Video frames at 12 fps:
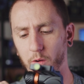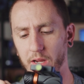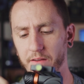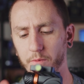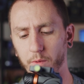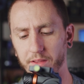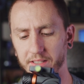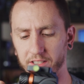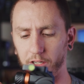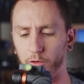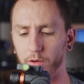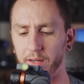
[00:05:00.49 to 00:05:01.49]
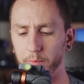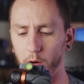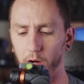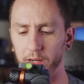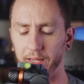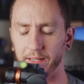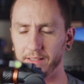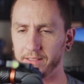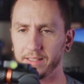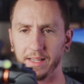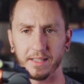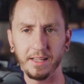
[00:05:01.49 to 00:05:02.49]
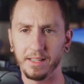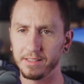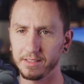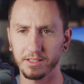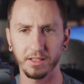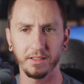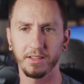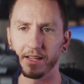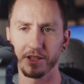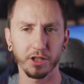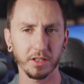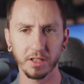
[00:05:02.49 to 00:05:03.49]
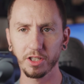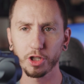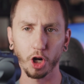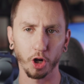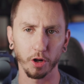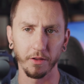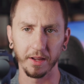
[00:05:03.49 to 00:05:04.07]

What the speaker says: even with its degree markings, it's like, just to turn